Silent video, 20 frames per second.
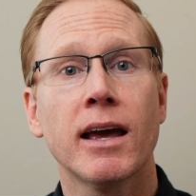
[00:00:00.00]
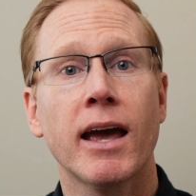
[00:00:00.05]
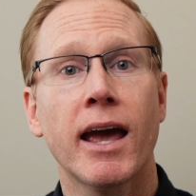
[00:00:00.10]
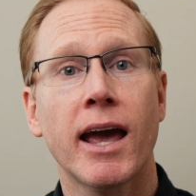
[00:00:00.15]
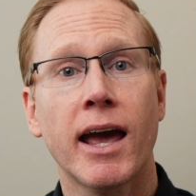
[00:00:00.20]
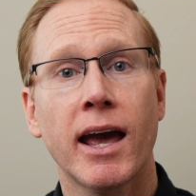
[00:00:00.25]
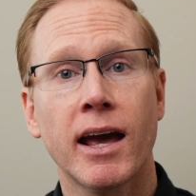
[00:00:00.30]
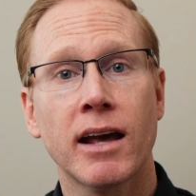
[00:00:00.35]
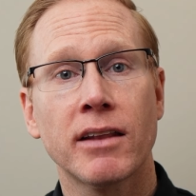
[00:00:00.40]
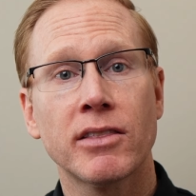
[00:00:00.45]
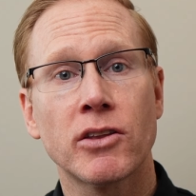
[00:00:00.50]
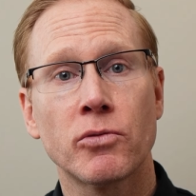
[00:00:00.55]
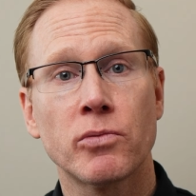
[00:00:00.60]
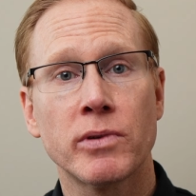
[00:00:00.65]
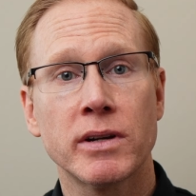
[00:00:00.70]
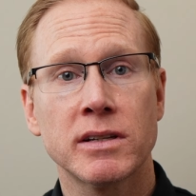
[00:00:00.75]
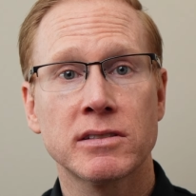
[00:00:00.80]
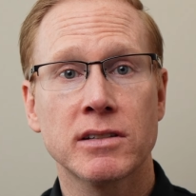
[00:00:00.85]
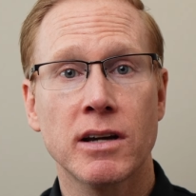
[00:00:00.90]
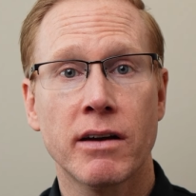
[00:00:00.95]
and the
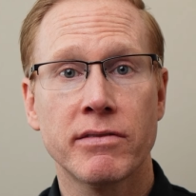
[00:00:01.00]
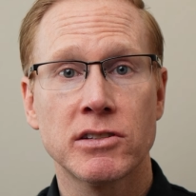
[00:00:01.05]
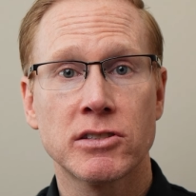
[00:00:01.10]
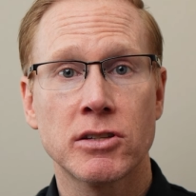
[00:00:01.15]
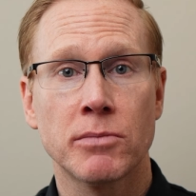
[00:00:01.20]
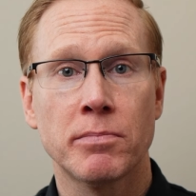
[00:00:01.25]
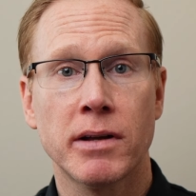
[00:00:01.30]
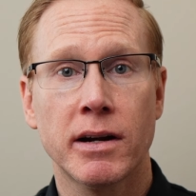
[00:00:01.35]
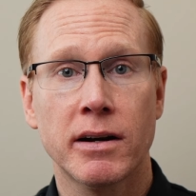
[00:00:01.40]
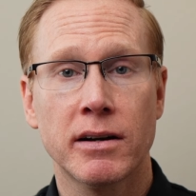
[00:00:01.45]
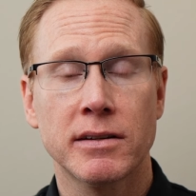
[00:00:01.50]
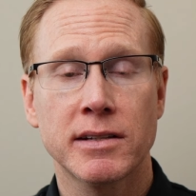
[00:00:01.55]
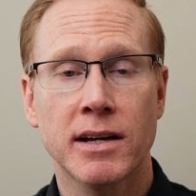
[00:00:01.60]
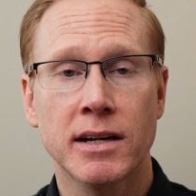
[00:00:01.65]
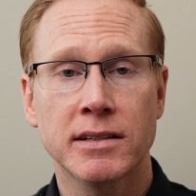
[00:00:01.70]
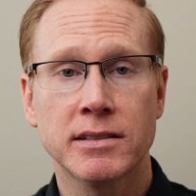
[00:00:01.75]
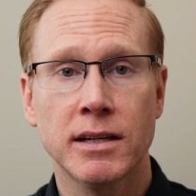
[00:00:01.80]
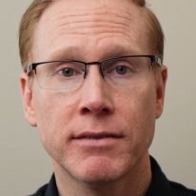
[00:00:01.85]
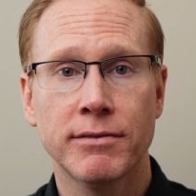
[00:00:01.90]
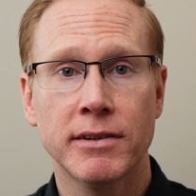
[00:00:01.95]
risk of the supplier's
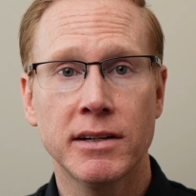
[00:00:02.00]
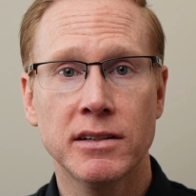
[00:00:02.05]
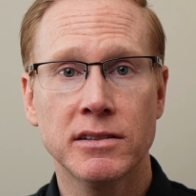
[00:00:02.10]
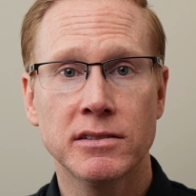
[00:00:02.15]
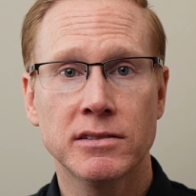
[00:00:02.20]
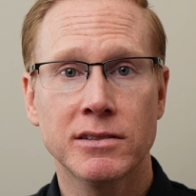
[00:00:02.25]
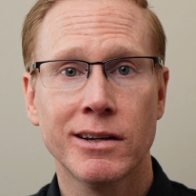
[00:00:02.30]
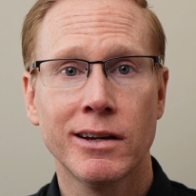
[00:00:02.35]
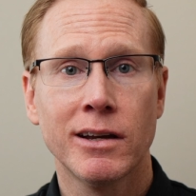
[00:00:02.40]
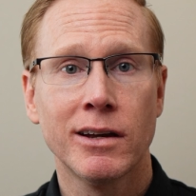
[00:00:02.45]
activities,